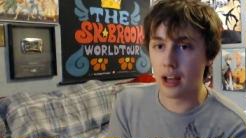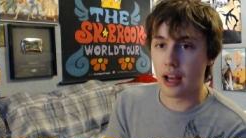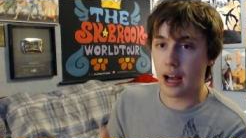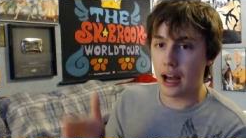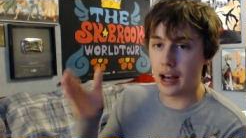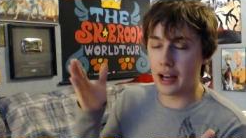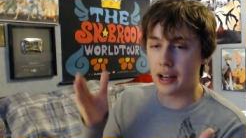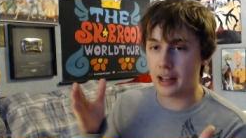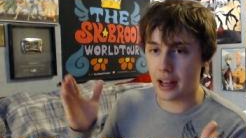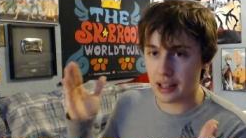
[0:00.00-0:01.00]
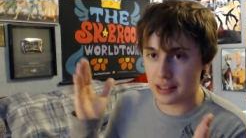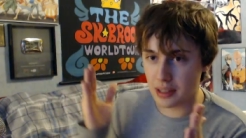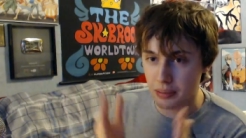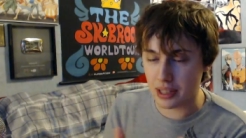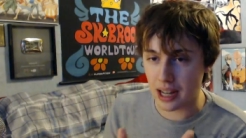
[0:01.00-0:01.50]
Uh,
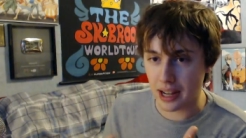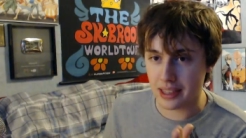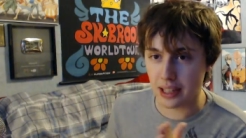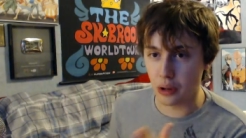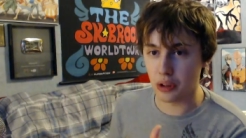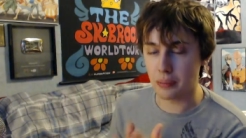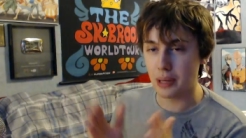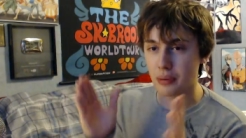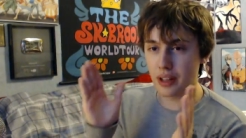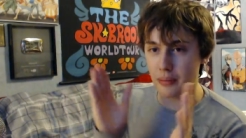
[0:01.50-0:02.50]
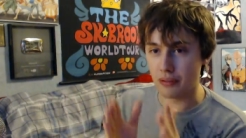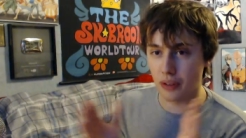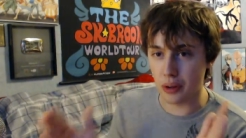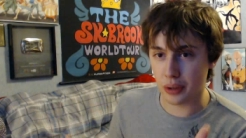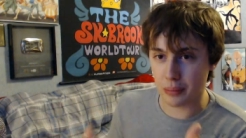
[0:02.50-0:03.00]
something that I think all the people that have been
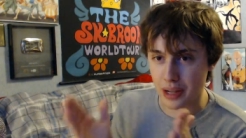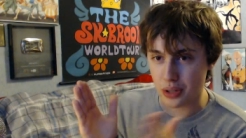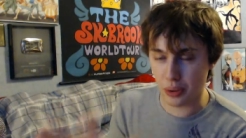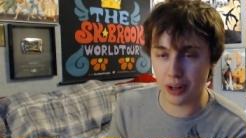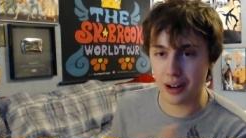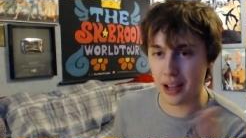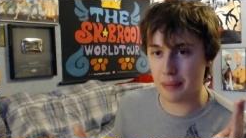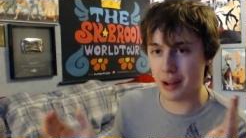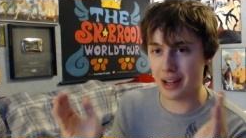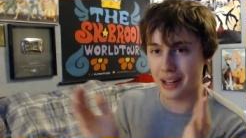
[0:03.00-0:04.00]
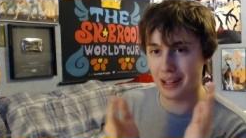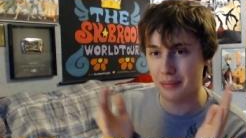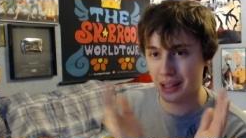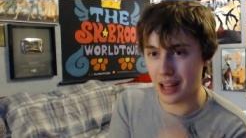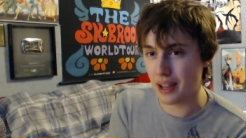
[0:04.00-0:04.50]
following my Twitter and my uh,
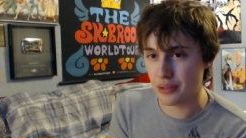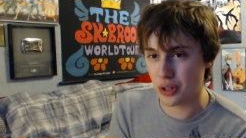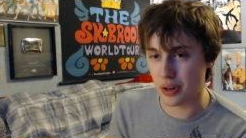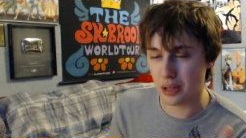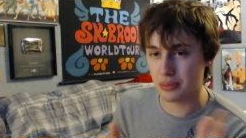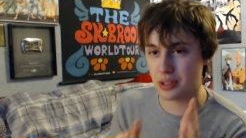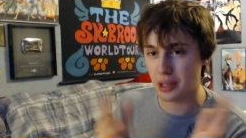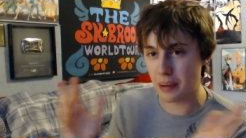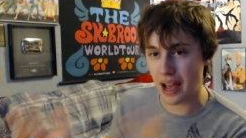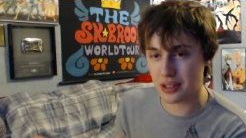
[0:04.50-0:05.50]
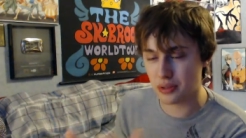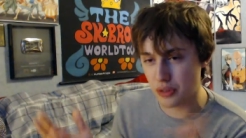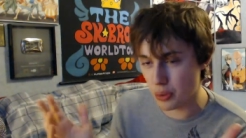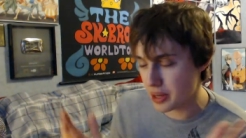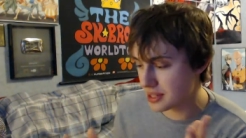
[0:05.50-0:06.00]
my live streams in the past
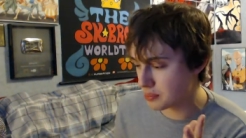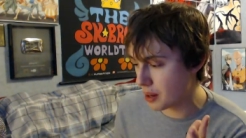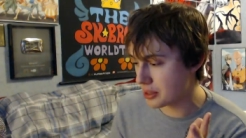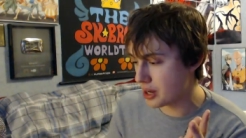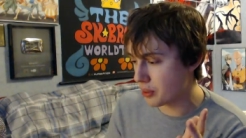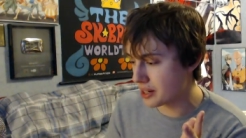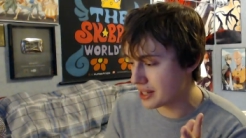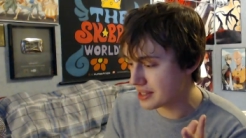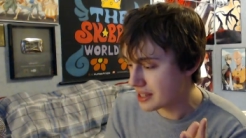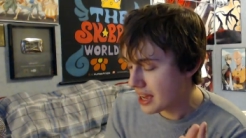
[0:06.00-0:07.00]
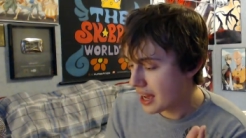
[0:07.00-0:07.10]
few weeks probably know what it is.